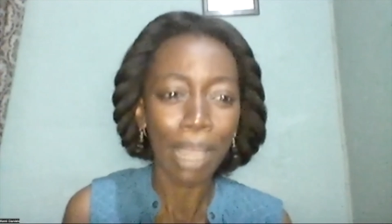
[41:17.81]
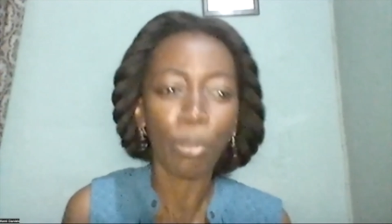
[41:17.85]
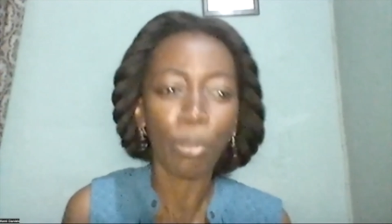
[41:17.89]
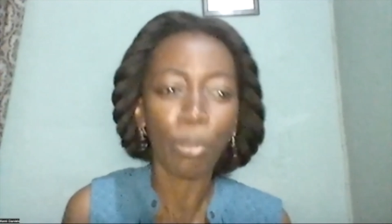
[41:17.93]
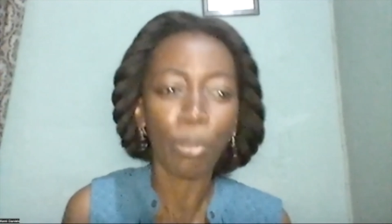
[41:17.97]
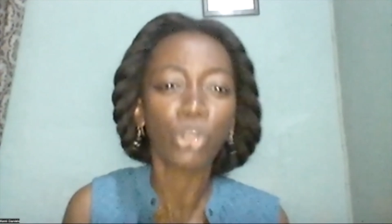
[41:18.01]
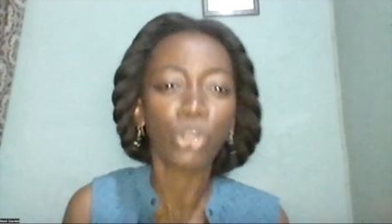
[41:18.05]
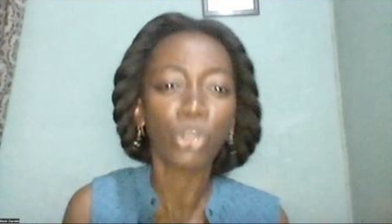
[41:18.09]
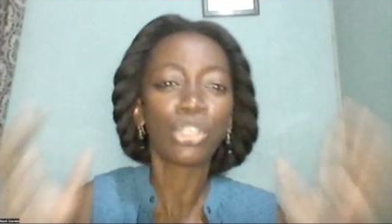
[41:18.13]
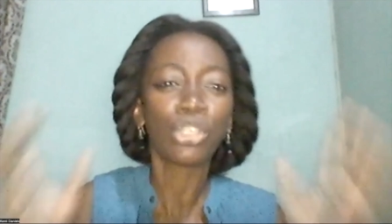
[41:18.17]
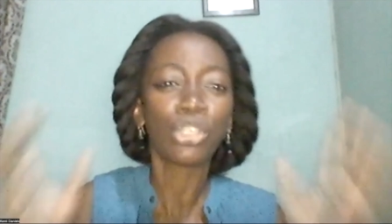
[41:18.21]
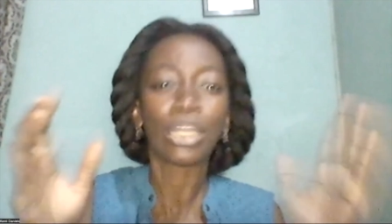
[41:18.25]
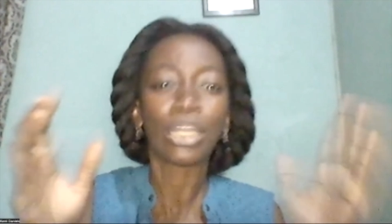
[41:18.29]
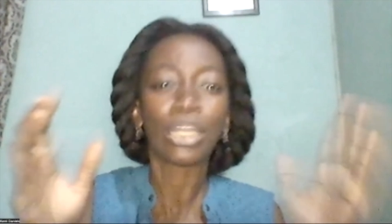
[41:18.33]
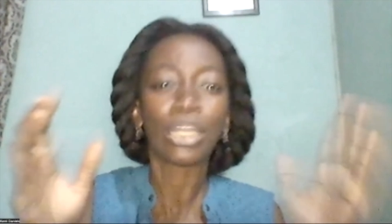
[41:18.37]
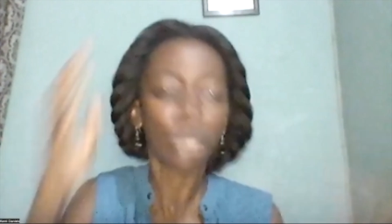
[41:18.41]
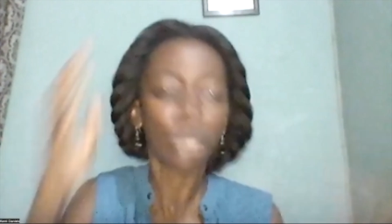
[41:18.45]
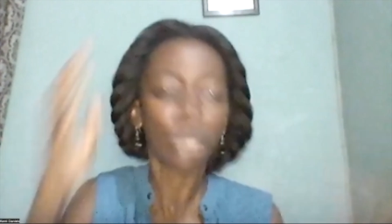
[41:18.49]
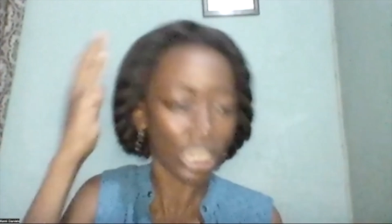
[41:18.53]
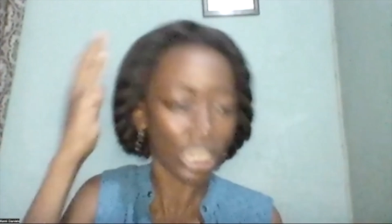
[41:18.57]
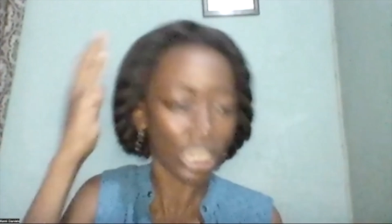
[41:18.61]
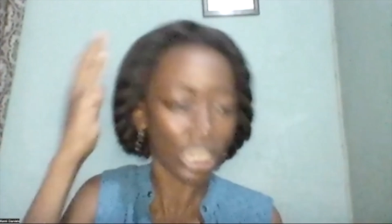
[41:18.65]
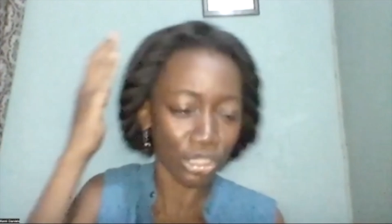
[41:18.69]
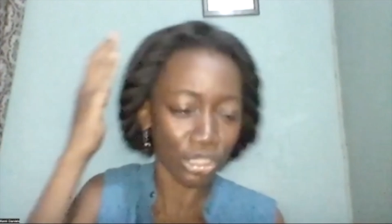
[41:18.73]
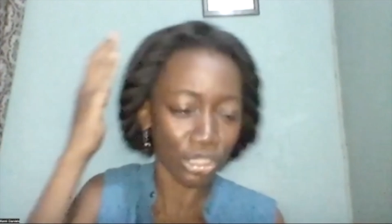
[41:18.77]
but you know that you
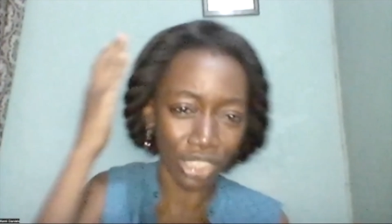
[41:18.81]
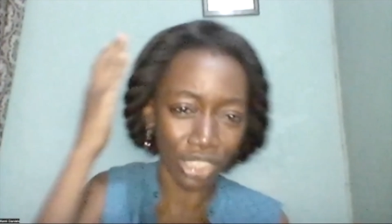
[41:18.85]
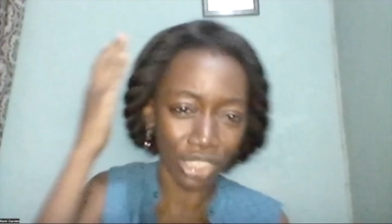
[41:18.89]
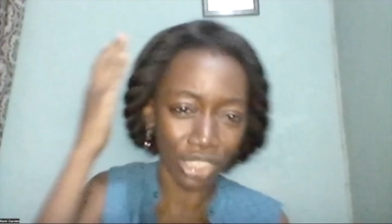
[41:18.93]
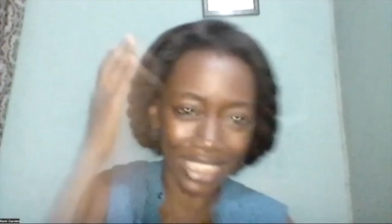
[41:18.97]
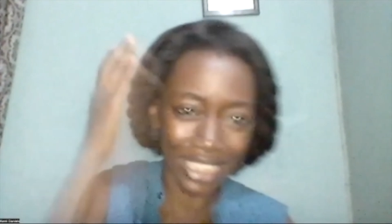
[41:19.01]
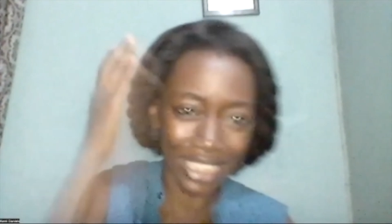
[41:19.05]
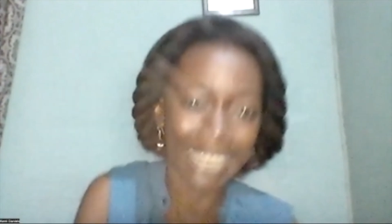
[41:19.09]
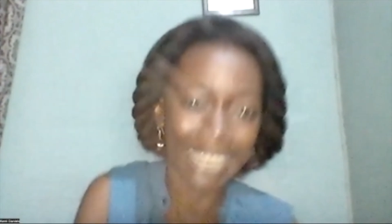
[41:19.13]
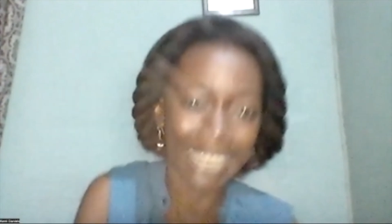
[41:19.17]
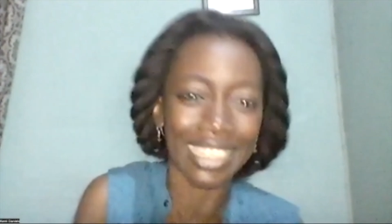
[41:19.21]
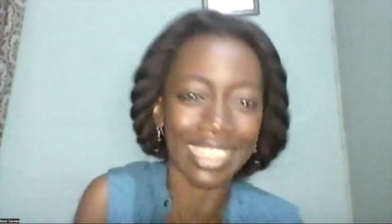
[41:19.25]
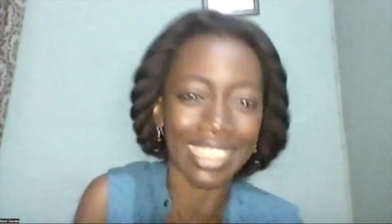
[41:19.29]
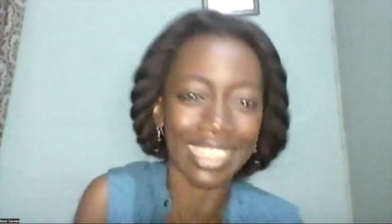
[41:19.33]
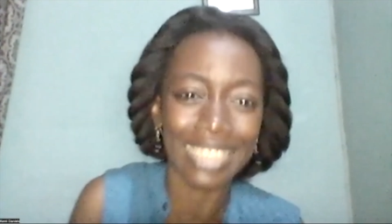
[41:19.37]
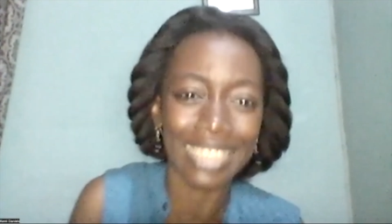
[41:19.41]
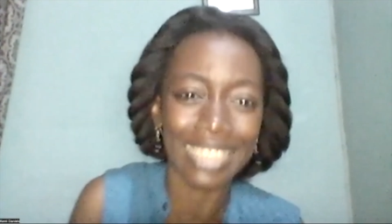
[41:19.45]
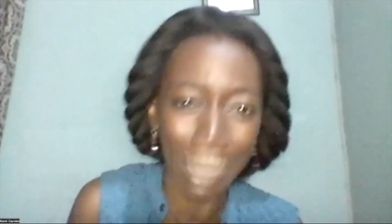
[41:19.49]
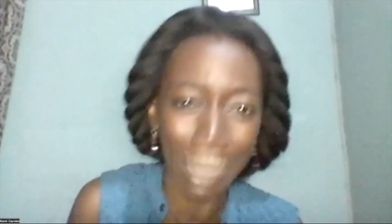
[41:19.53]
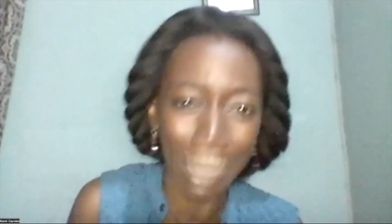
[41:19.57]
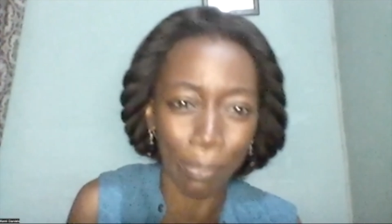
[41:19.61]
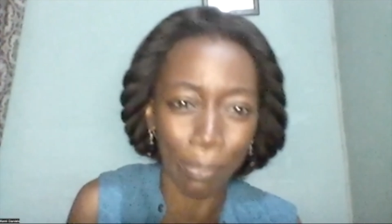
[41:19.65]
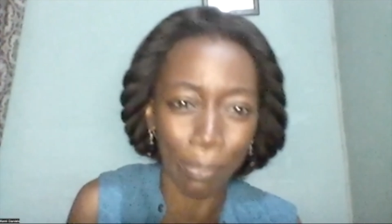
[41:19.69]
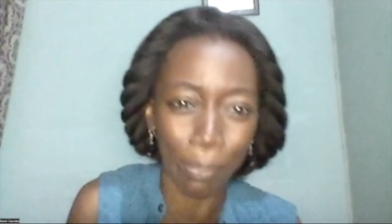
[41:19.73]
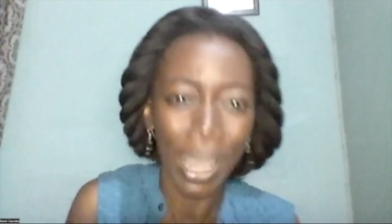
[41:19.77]
needed to just take the
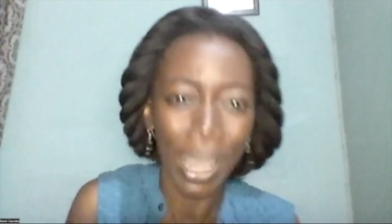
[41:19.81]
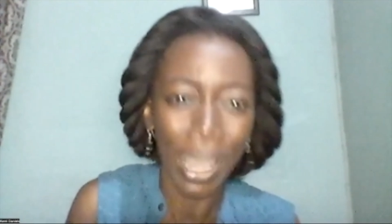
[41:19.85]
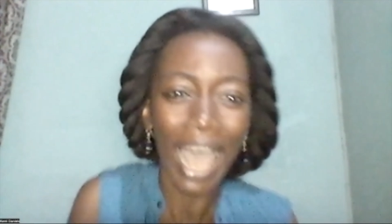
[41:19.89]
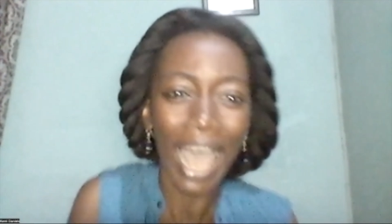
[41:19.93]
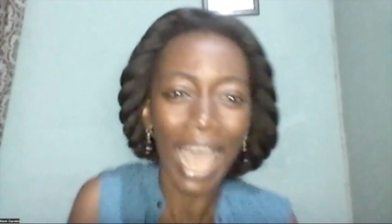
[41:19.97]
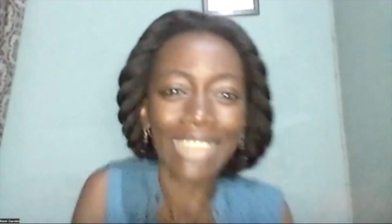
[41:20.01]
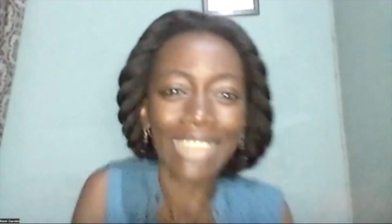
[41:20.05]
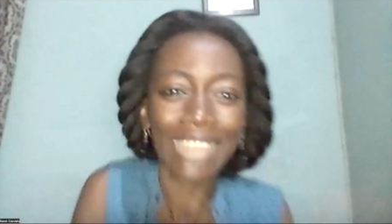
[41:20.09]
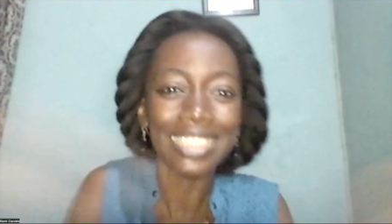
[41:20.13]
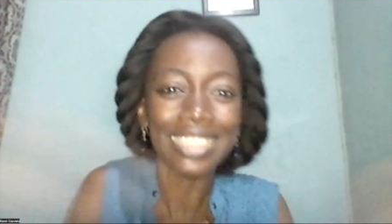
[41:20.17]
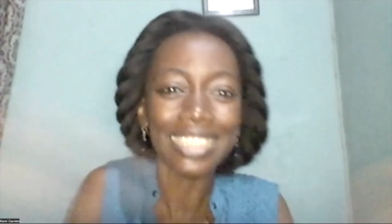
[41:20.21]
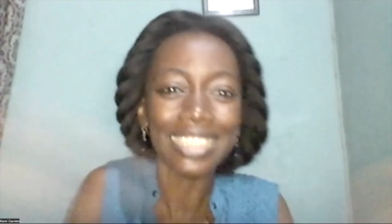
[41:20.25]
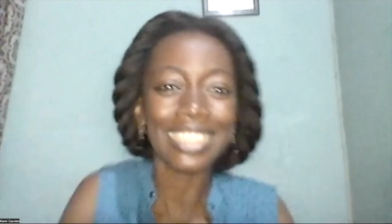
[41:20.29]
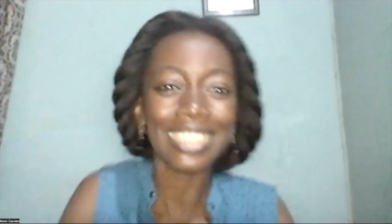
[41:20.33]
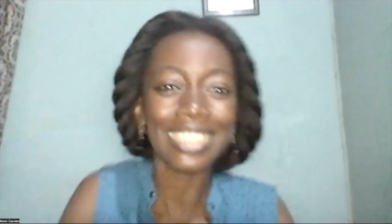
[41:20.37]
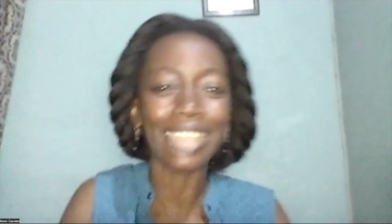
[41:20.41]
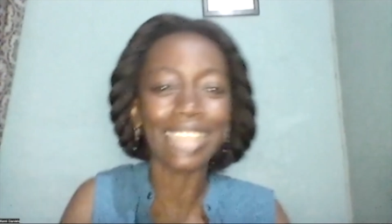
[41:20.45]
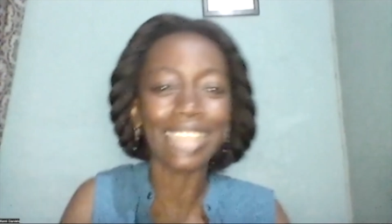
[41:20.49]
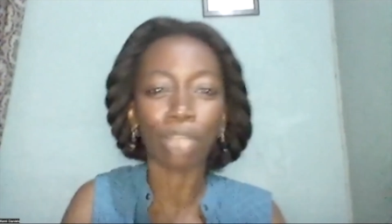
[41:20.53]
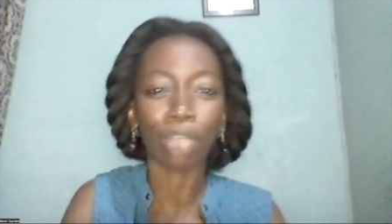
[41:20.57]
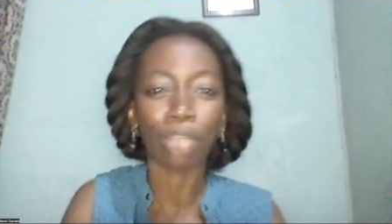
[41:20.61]
step and see now,